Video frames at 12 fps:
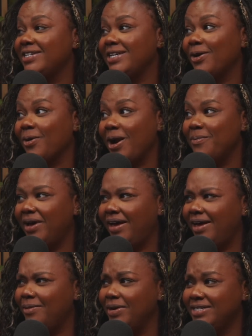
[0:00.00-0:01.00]
should I tell
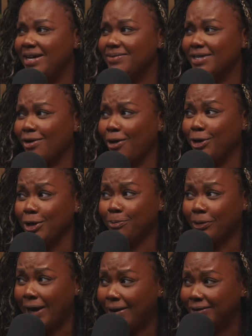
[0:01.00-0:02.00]
grandma? And my dad was like, are you
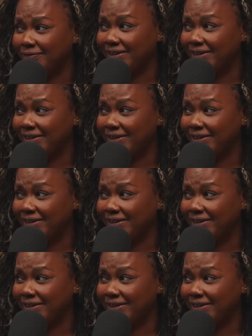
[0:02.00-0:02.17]
proud